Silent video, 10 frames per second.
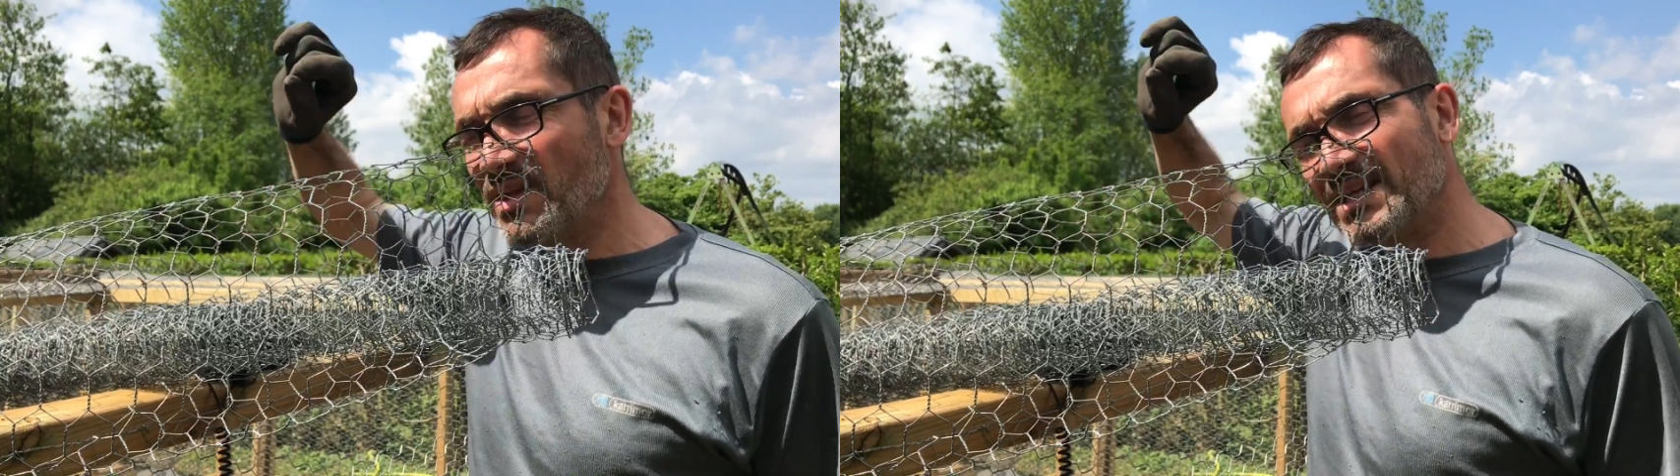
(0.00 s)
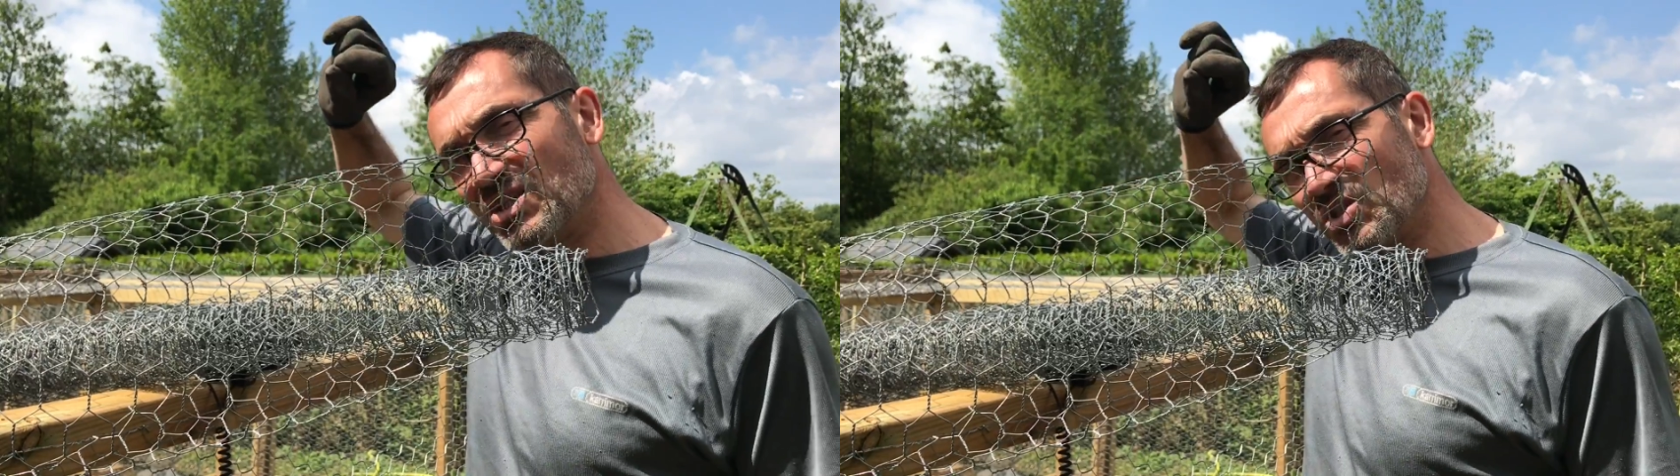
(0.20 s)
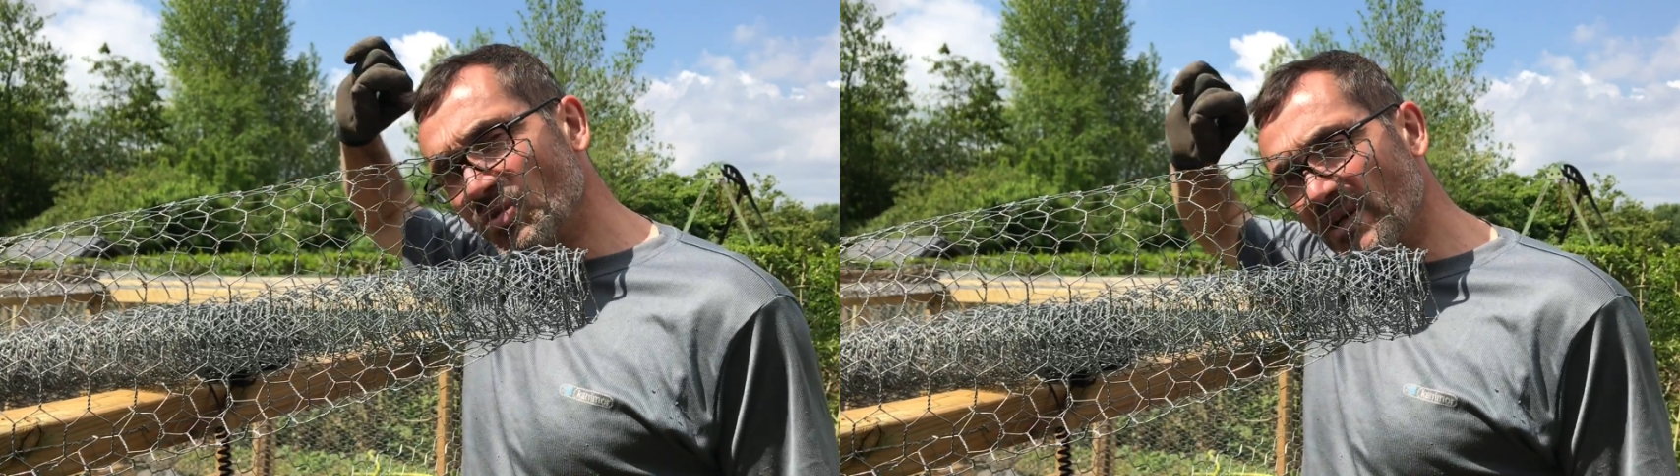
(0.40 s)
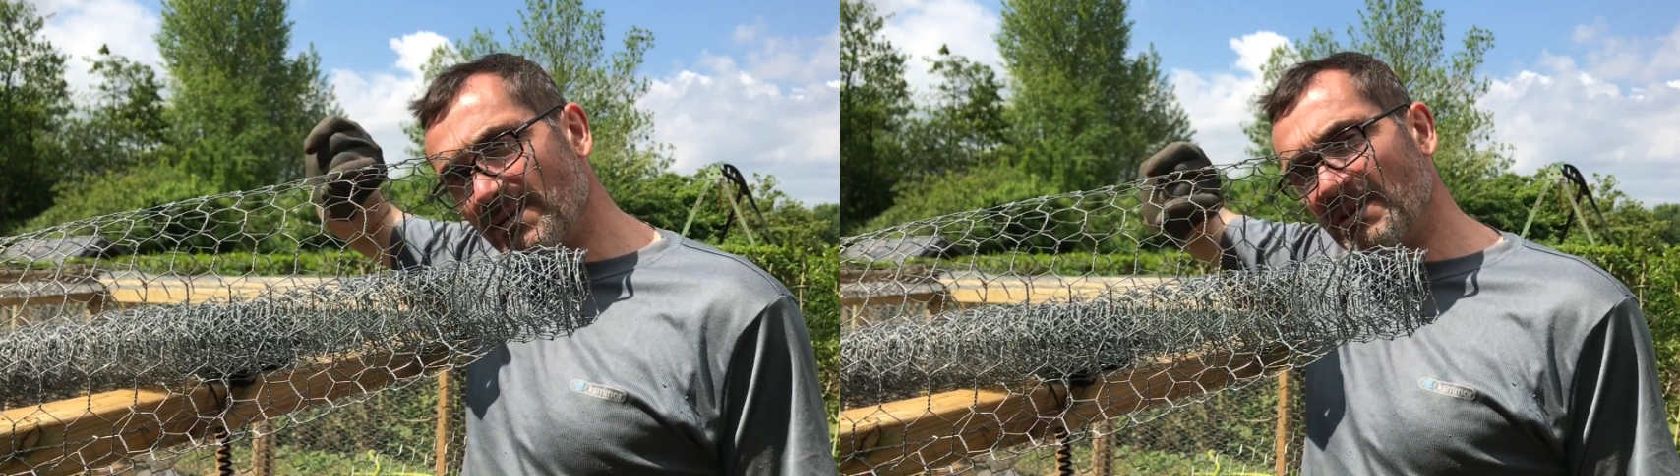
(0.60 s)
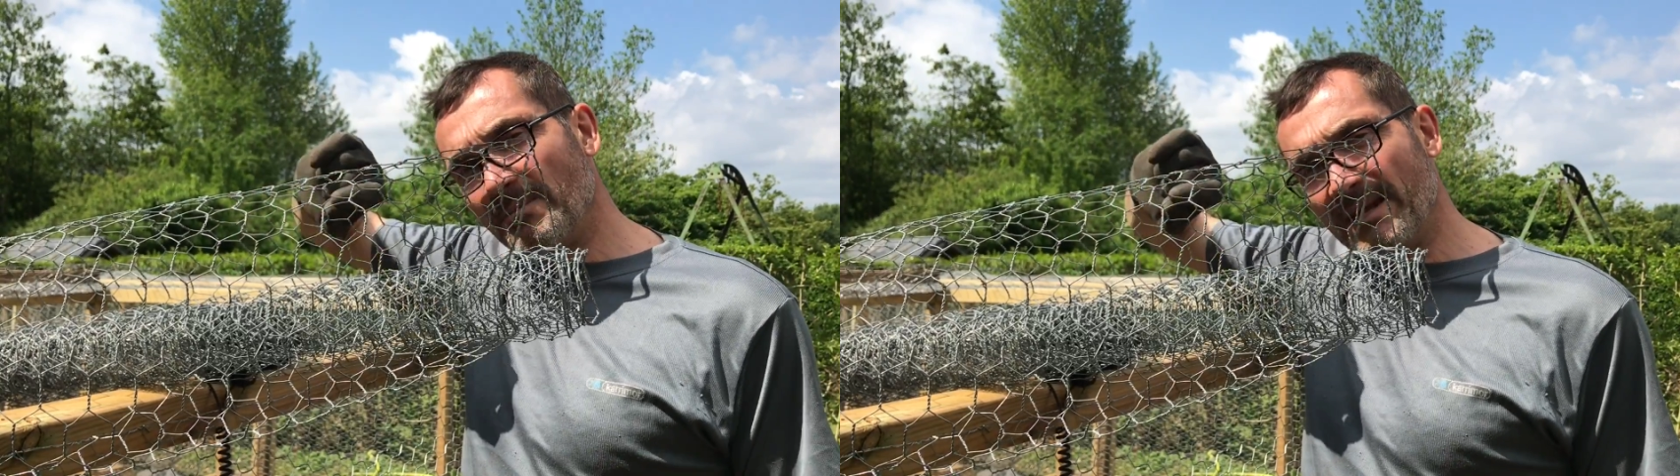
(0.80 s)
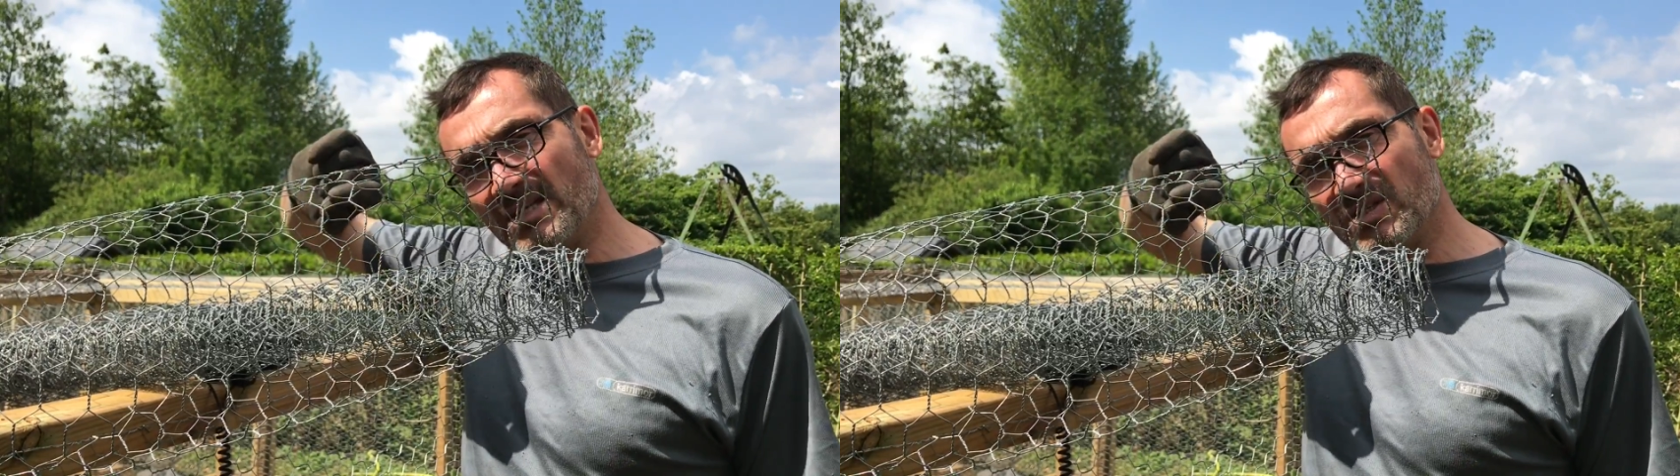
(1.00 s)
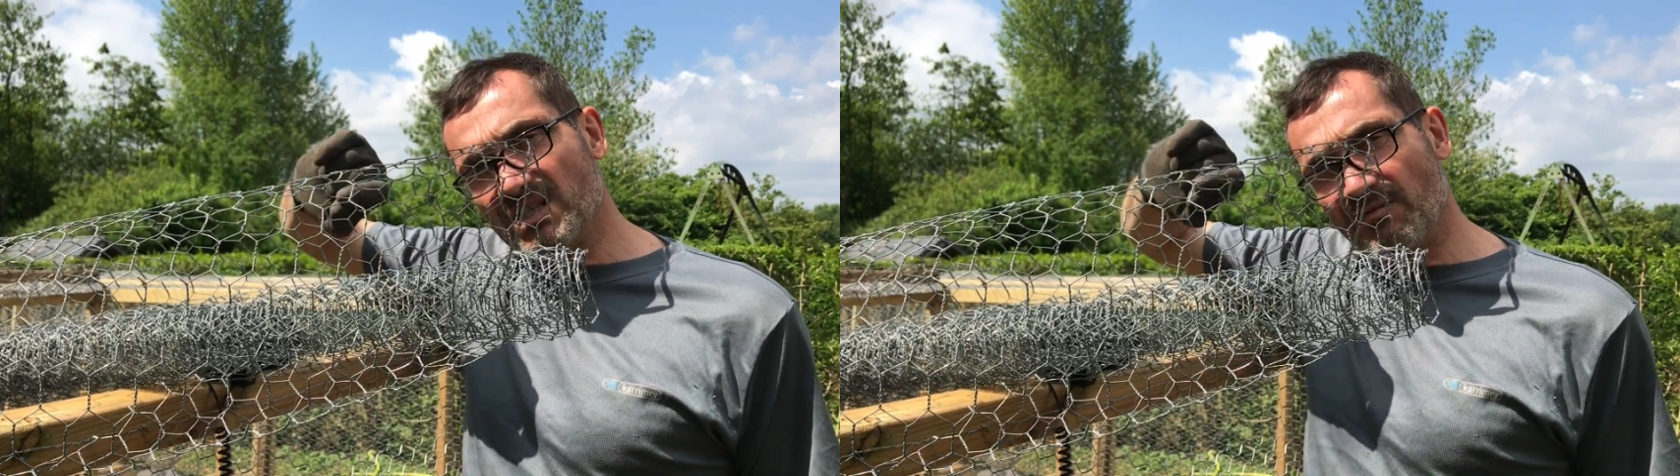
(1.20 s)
than 20mm.